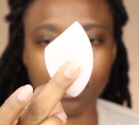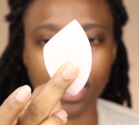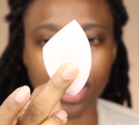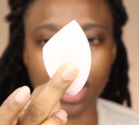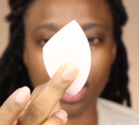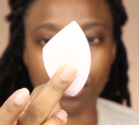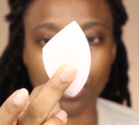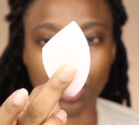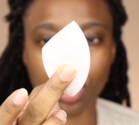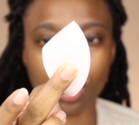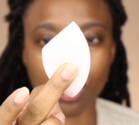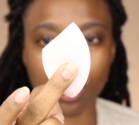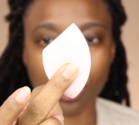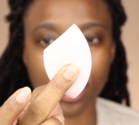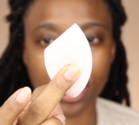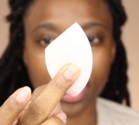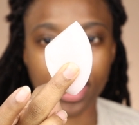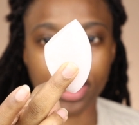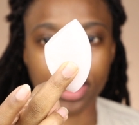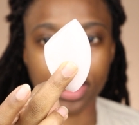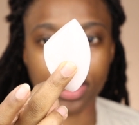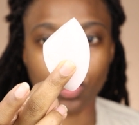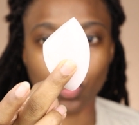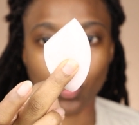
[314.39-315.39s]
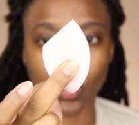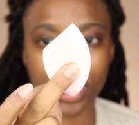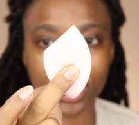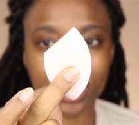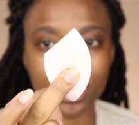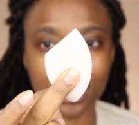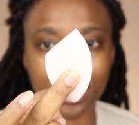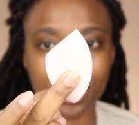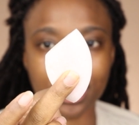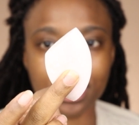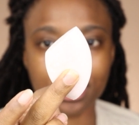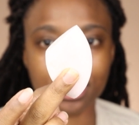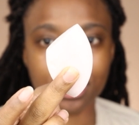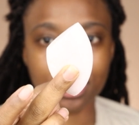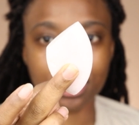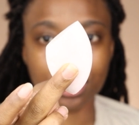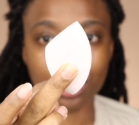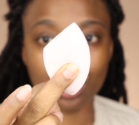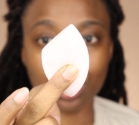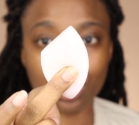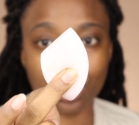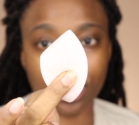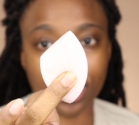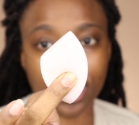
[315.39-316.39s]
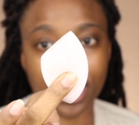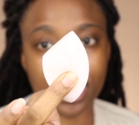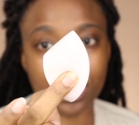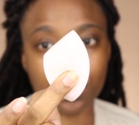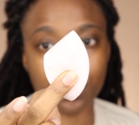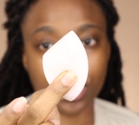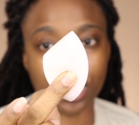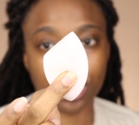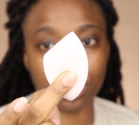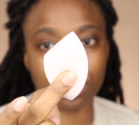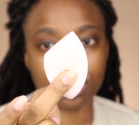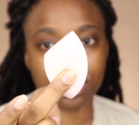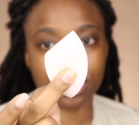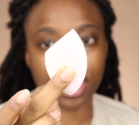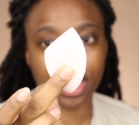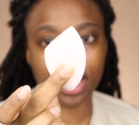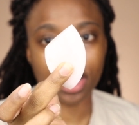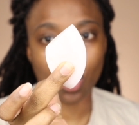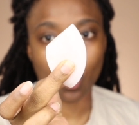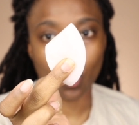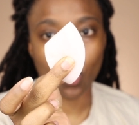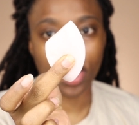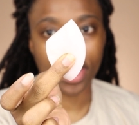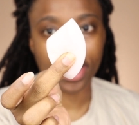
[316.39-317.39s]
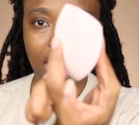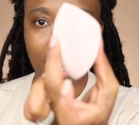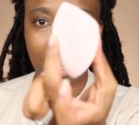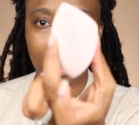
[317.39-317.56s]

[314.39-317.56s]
And I'm gonna go ahead and wet it to show you guys what it looks like wet.